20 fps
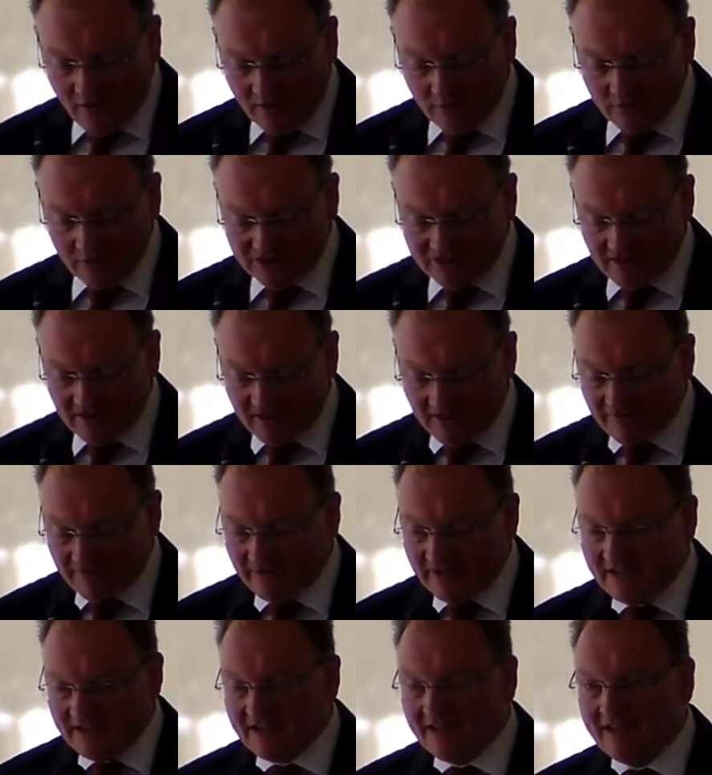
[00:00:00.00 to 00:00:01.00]
We're also, though,
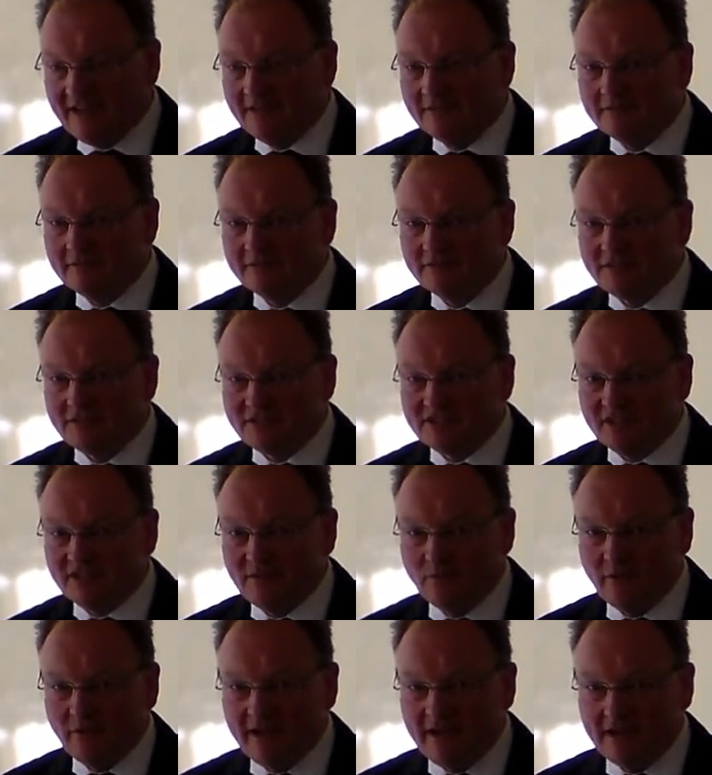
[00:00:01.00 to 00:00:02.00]
very keen to
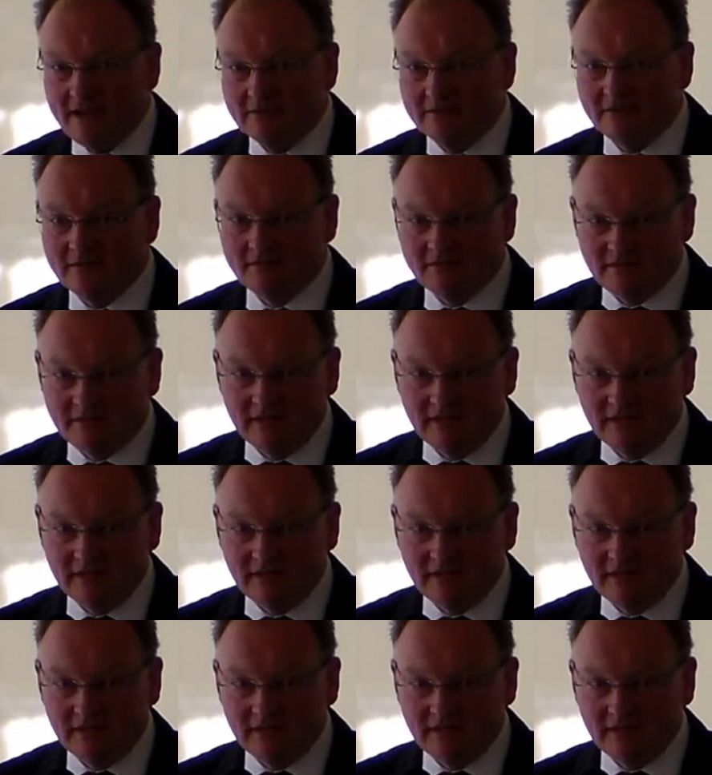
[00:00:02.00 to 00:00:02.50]
see where